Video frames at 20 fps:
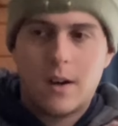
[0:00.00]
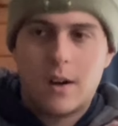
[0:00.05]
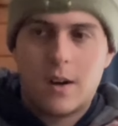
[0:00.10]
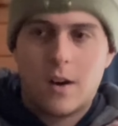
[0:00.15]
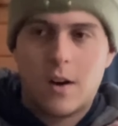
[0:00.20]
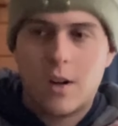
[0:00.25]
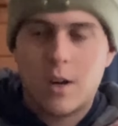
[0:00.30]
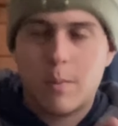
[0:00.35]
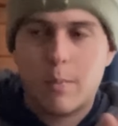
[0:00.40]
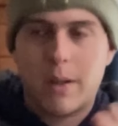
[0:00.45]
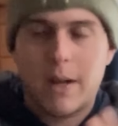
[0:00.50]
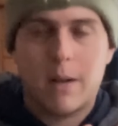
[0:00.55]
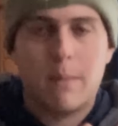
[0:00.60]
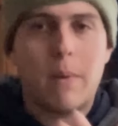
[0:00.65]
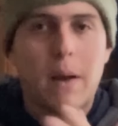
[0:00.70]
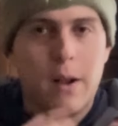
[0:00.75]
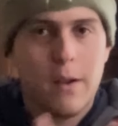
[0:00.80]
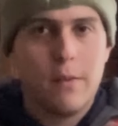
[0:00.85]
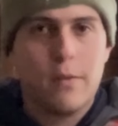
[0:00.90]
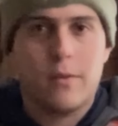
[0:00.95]
on a Black
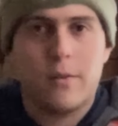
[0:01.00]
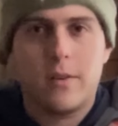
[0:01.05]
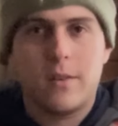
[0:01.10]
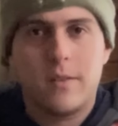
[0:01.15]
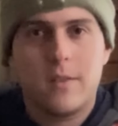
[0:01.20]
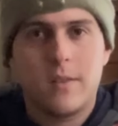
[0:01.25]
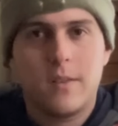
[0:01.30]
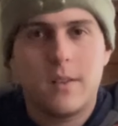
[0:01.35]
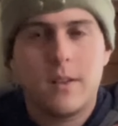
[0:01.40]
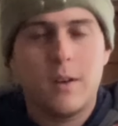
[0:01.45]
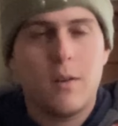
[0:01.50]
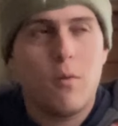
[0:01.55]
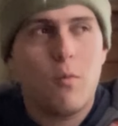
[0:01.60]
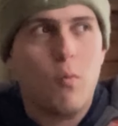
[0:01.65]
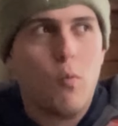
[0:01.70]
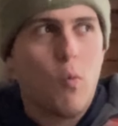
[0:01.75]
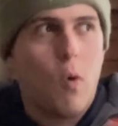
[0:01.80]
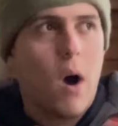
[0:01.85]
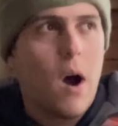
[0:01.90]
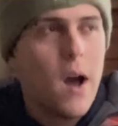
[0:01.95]
Panthers? Like,
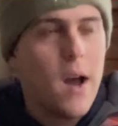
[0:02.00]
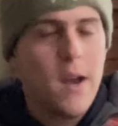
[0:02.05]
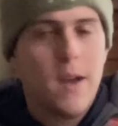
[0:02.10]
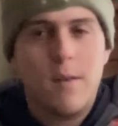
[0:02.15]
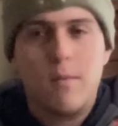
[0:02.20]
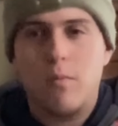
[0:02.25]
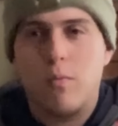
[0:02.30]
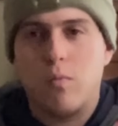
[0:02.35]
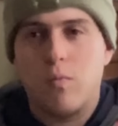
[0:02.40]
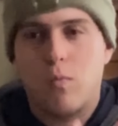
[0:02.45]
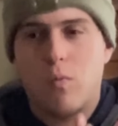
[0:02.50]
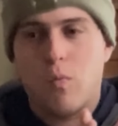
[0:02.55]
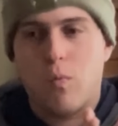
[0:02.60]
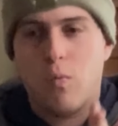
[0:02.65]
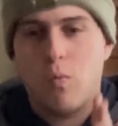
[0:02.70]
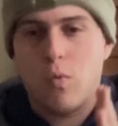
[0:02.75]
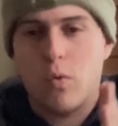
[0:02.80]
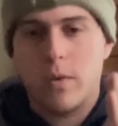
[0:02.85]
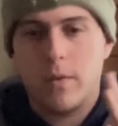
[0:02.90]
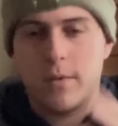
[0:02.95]
why
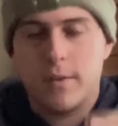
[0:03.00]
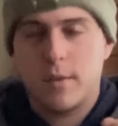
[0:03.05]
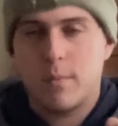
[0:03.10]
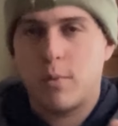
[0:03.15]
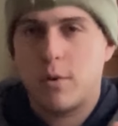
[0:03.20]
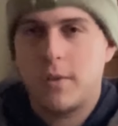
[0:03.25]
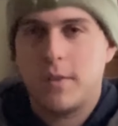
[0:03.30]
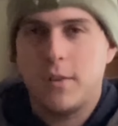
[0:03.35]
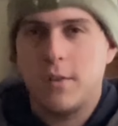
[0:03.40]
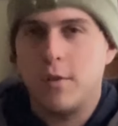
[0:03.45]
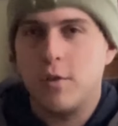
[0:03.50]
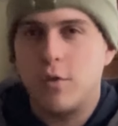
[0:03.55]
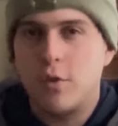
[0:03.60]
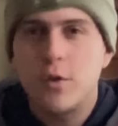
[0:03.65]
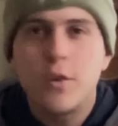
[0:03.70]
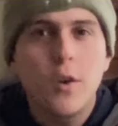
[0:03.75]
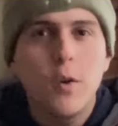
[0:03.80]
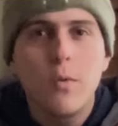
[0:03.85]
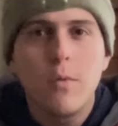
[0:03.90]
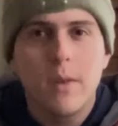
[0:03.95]
would this person
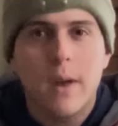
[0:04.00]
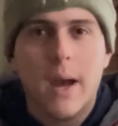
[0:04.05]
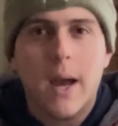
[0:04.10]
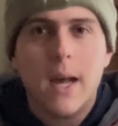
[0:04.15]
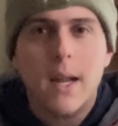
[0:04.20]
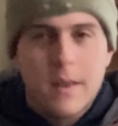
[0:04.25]
do that?